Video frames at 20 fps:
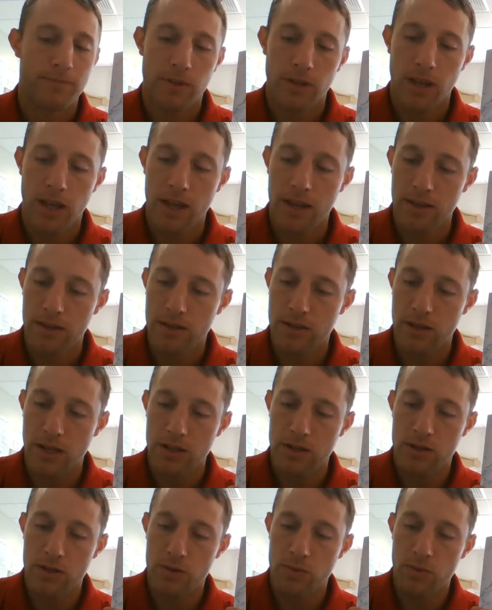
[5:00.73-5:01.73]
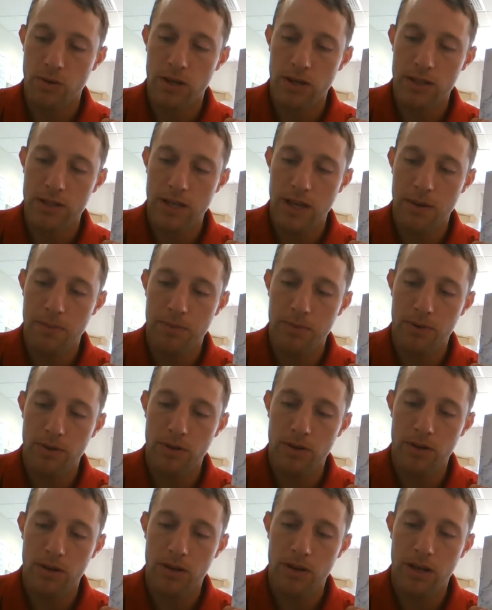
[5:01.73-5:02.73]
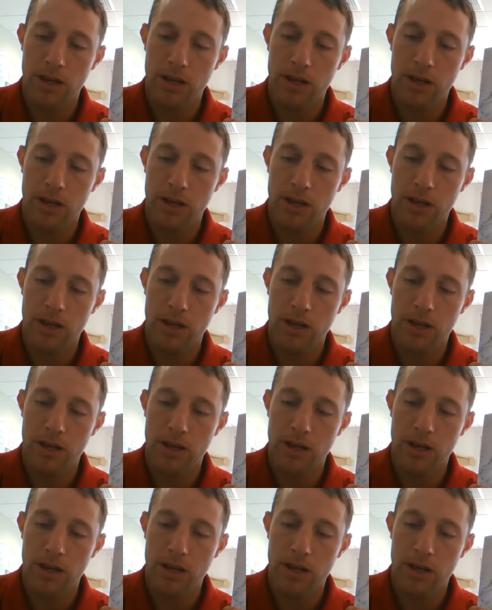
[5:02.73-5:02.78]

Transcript: Okay, so that's just one example,